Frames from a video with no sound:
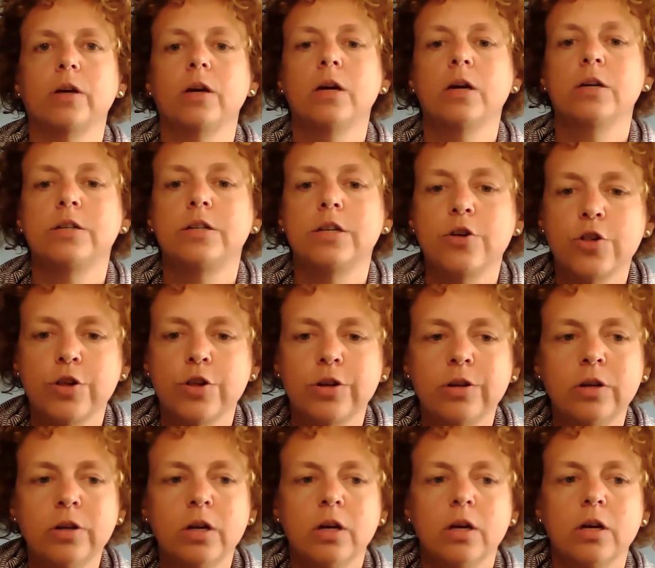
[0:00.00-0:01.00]
In
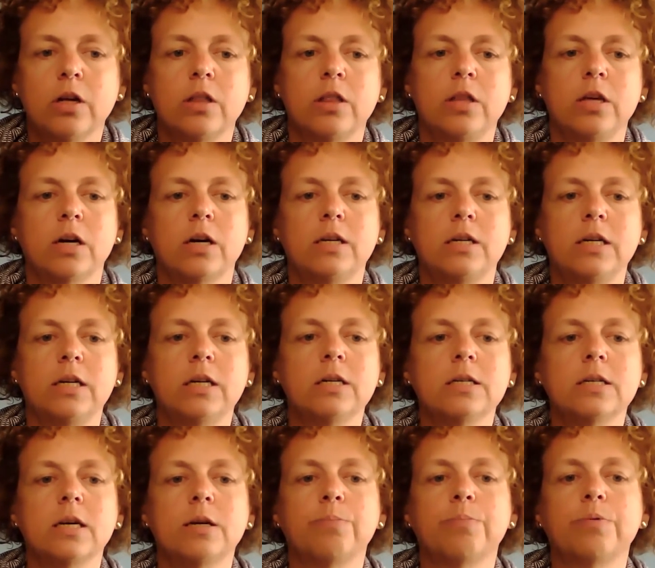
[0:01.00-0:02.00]
addition, the
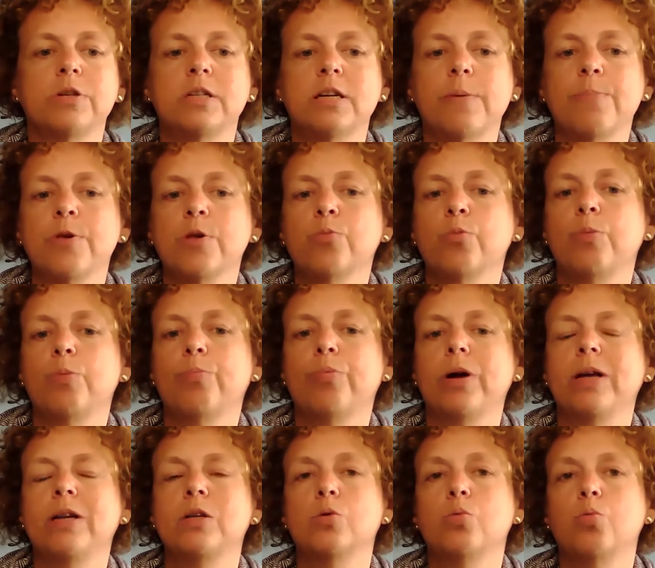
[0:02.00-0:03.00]
ideas and perception we
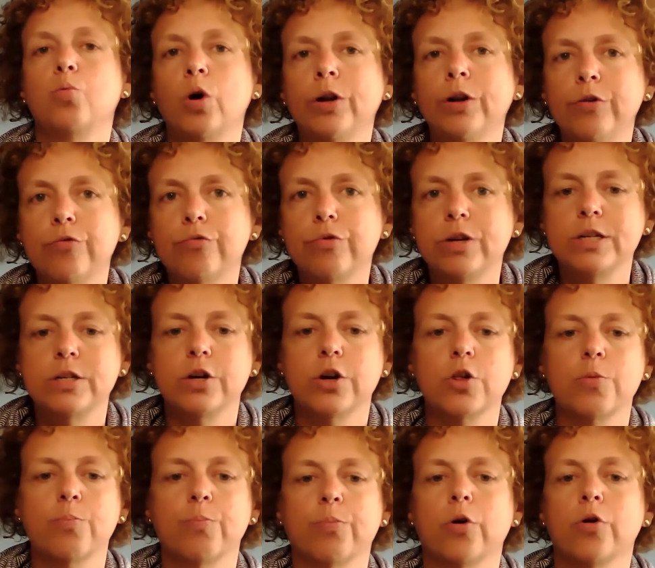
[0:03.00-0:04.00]
bring to one
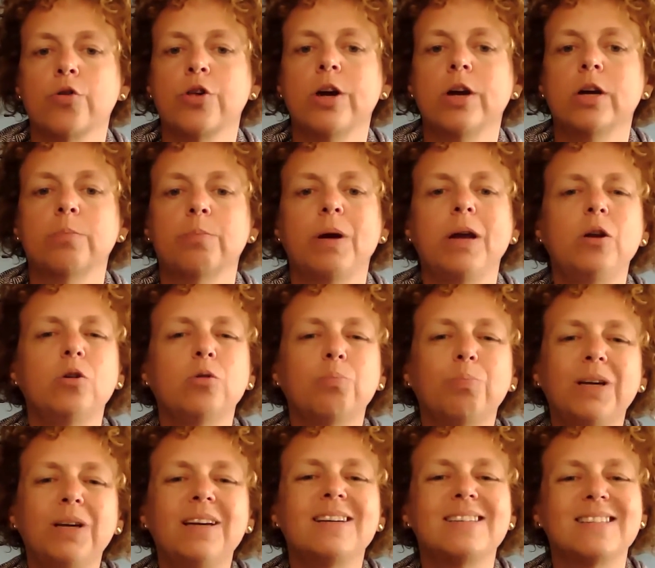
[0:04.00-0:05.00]
research project may not
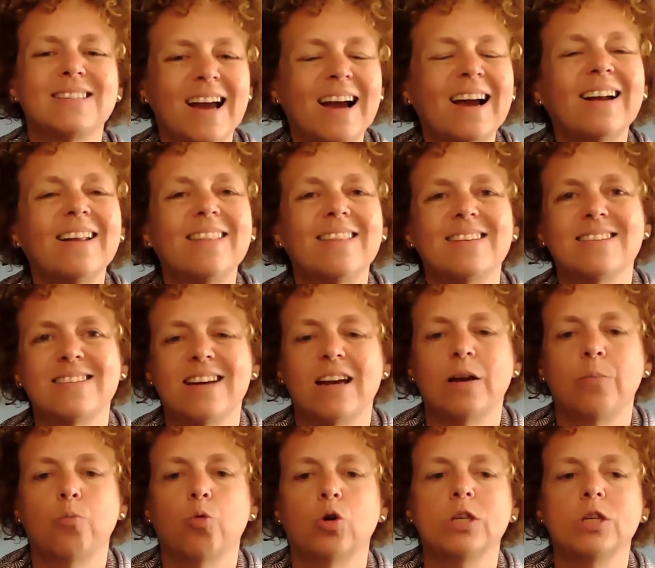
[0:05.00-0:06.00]
be exactly the
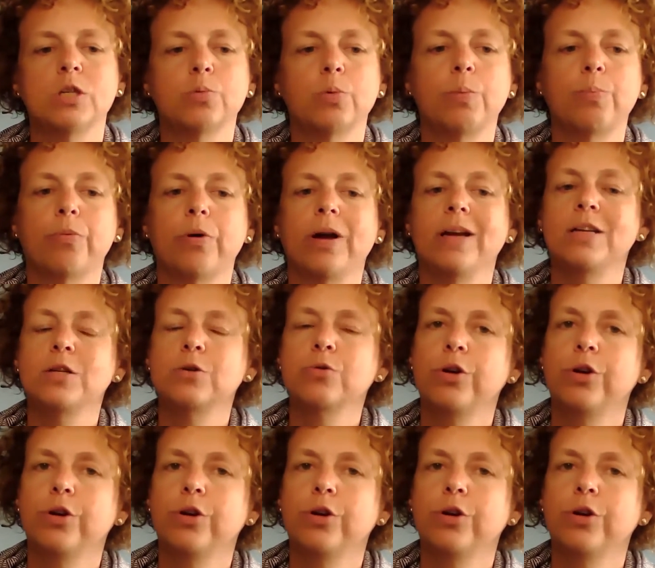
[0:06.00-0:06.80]
same ones we bring to